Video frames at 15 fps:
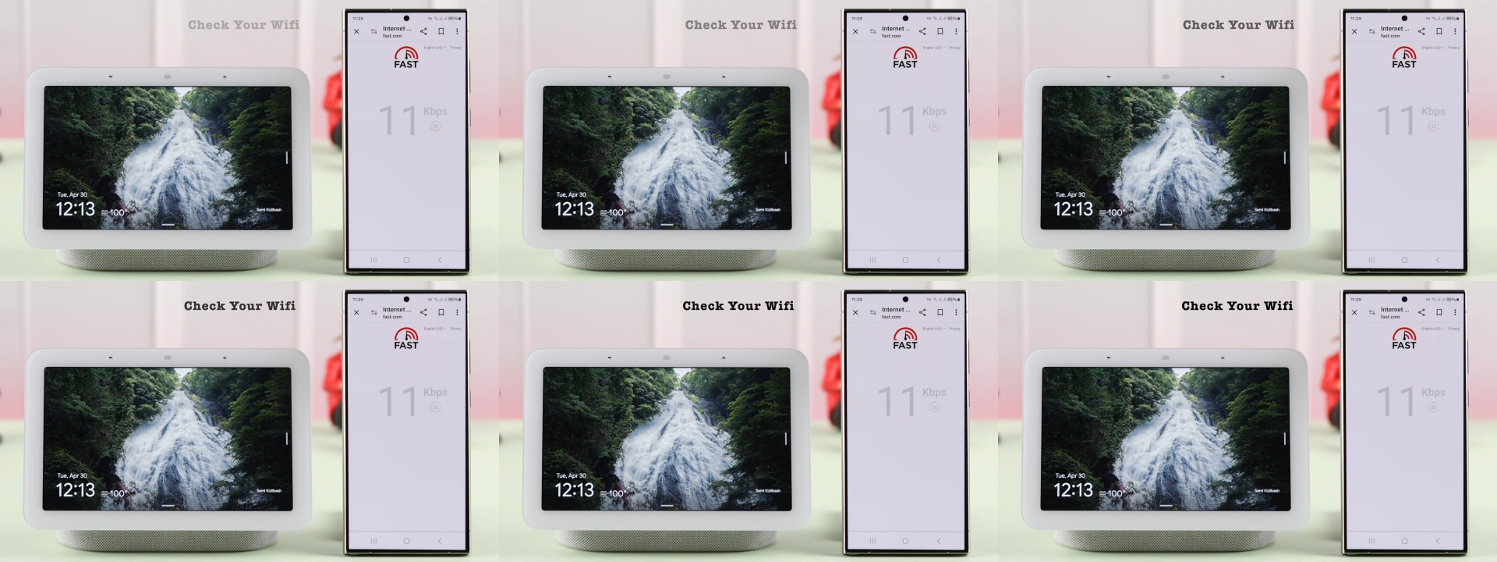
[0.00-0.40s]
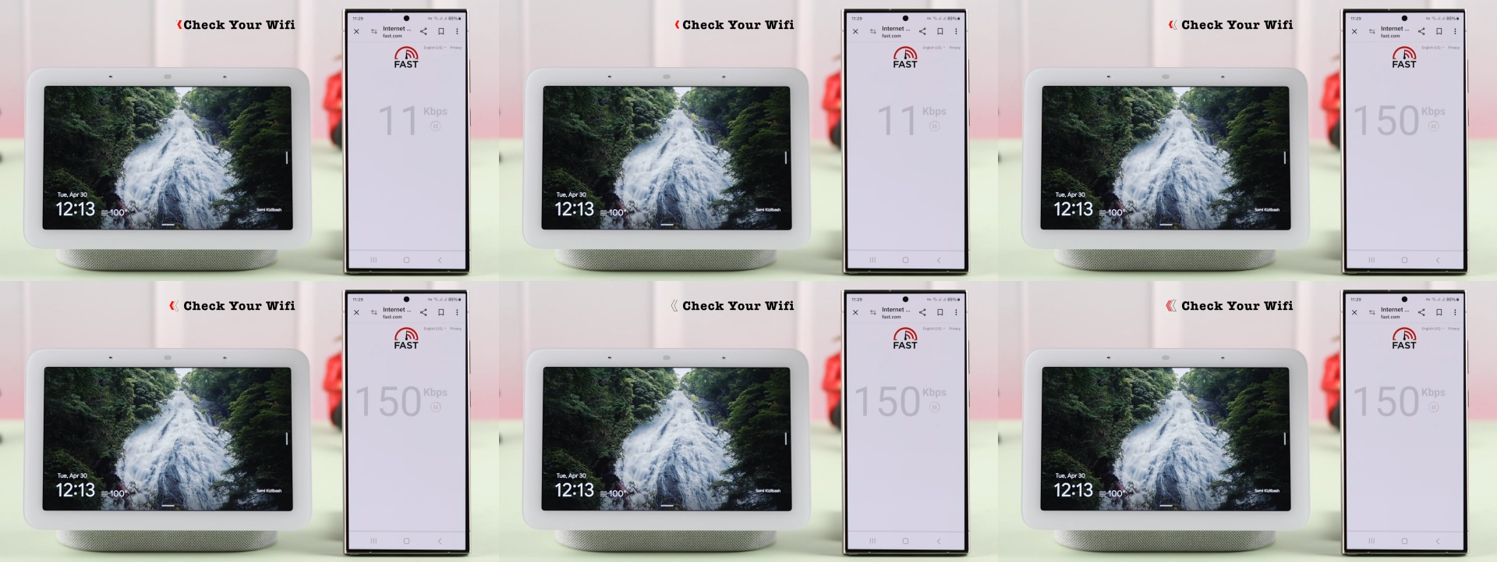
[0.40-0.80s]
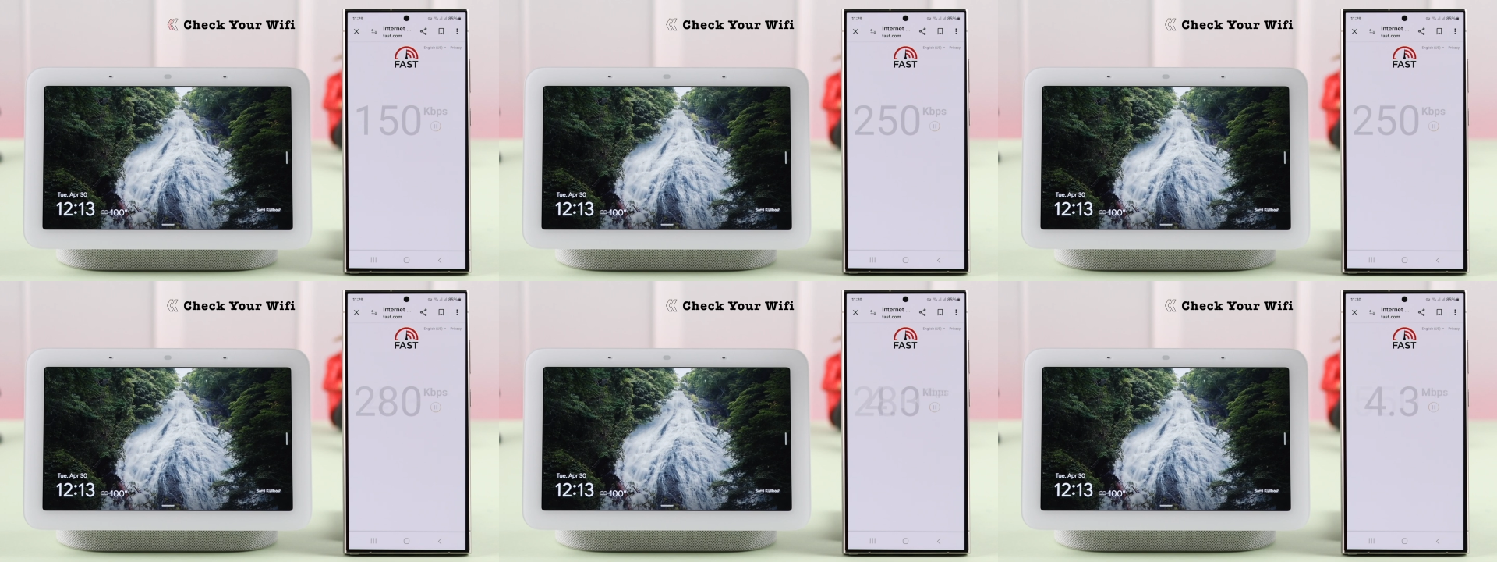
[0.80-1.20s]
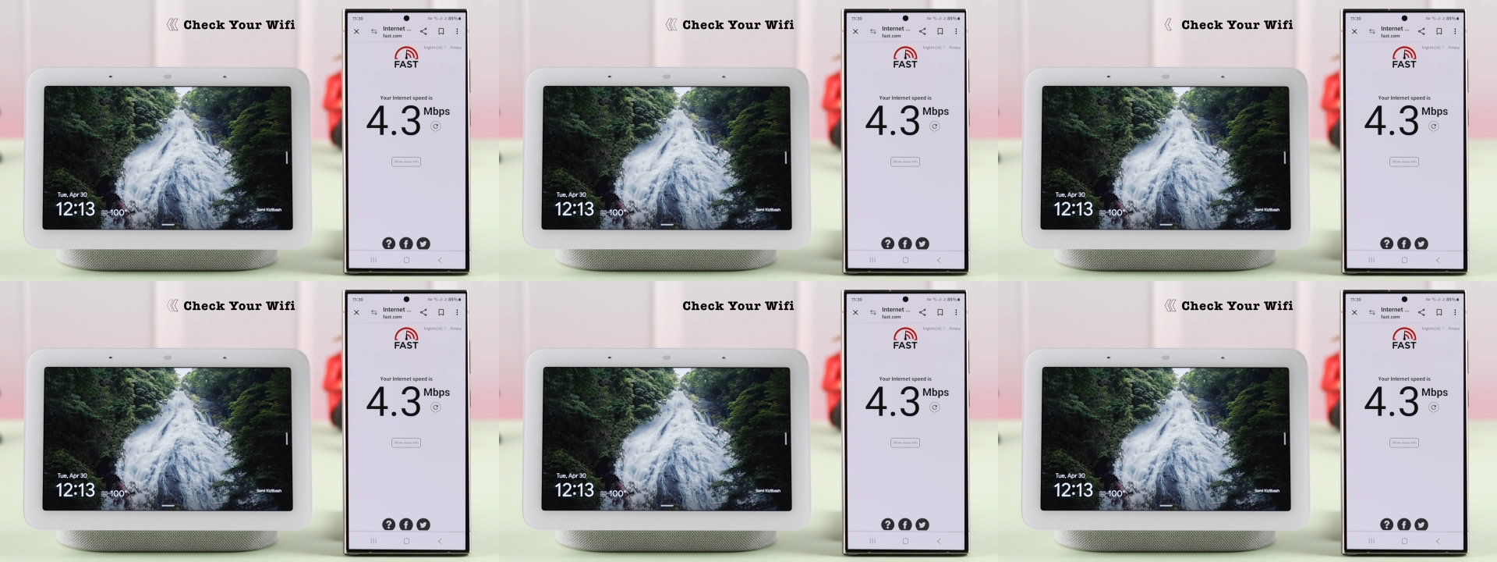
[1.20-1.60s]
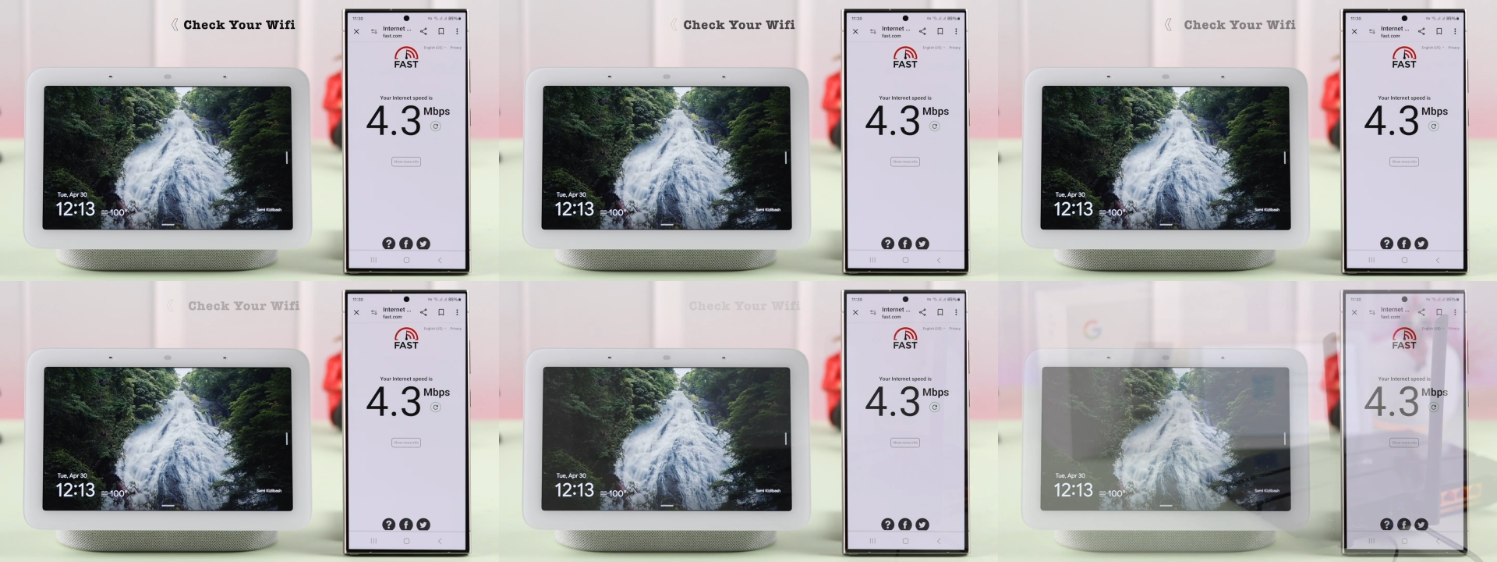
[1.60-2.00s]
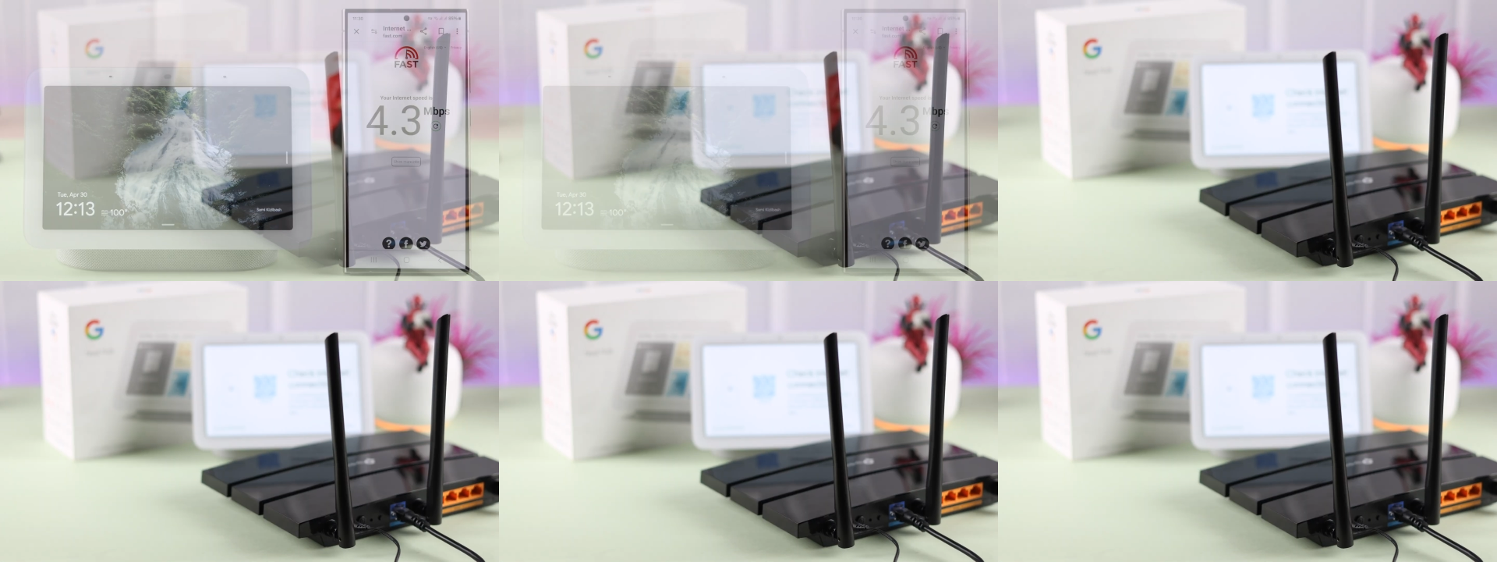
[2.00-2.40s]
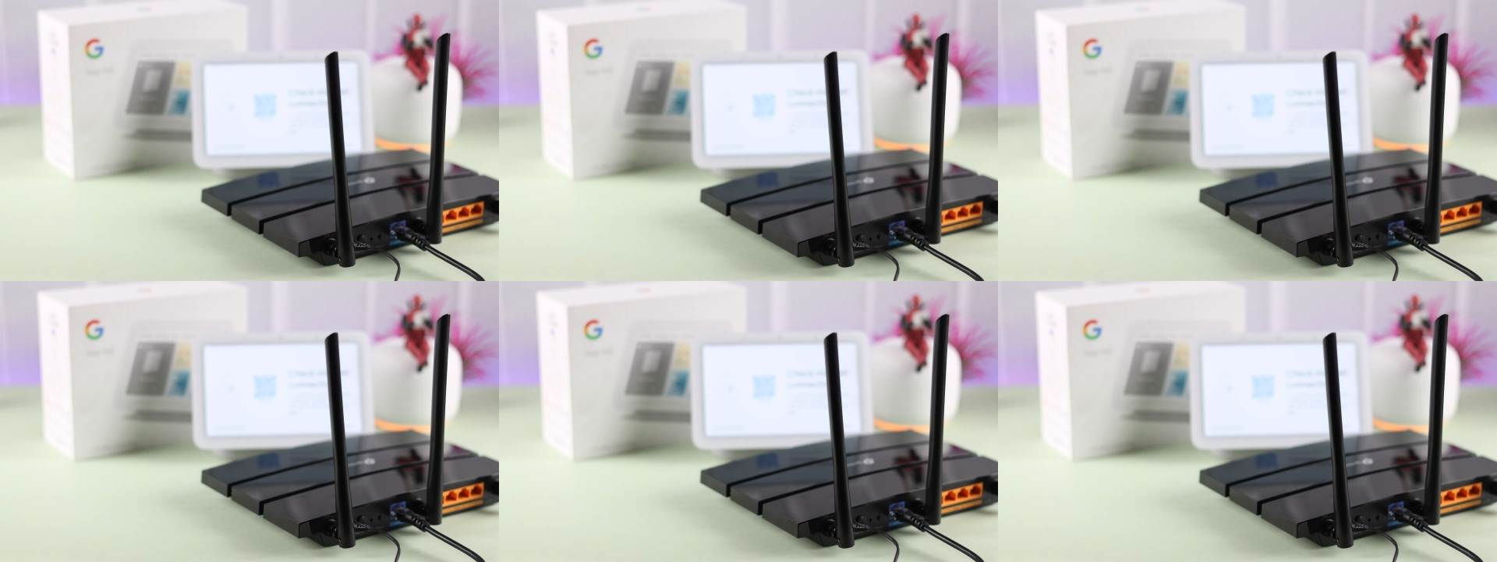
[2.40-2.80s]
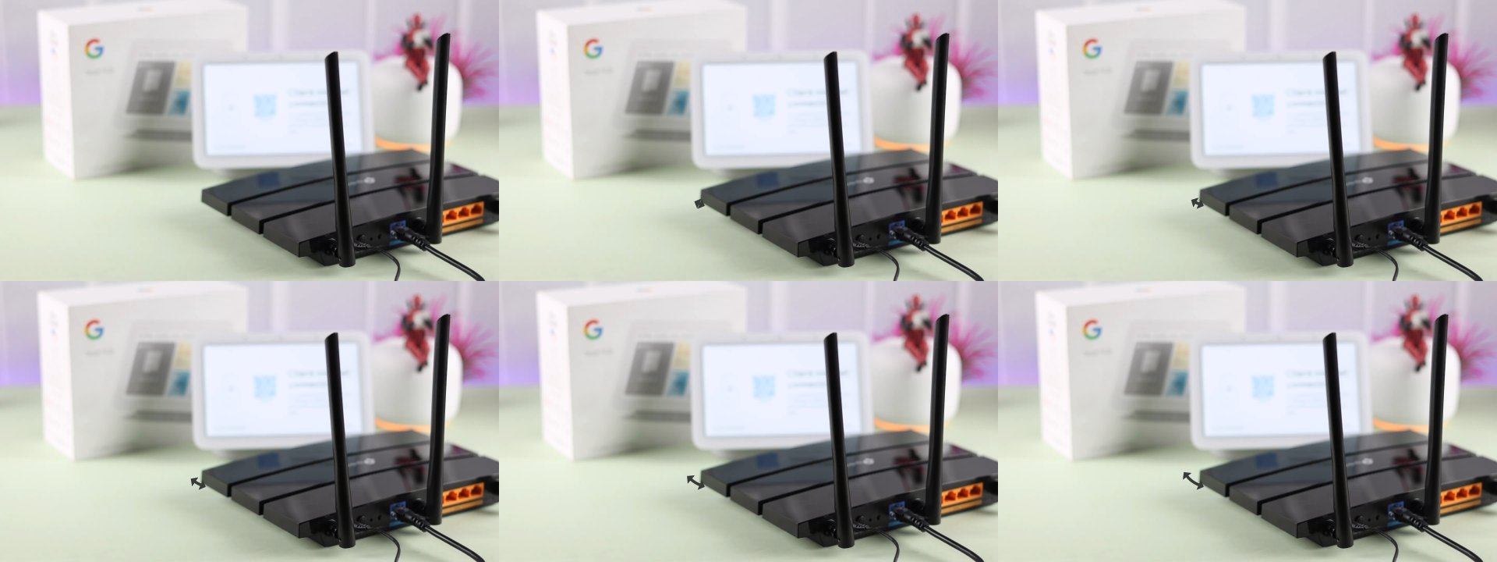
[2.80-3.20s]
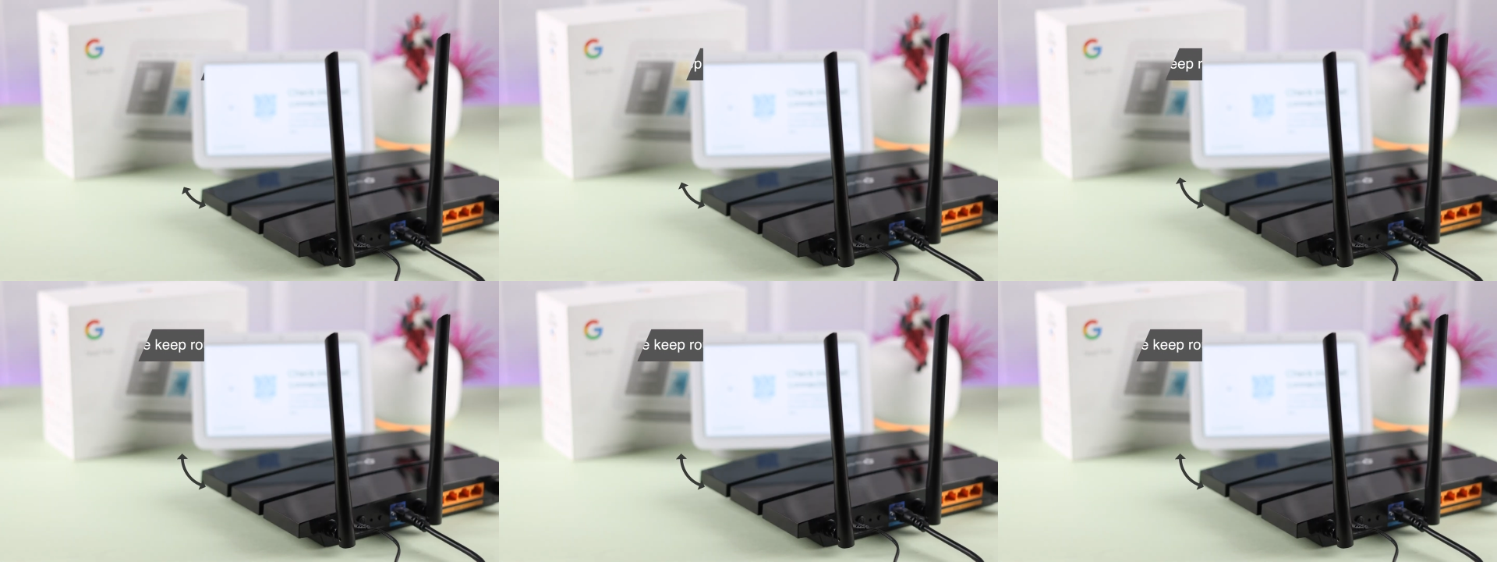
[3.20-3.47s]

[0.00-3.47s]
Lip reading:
Nobody's mouth can be seen.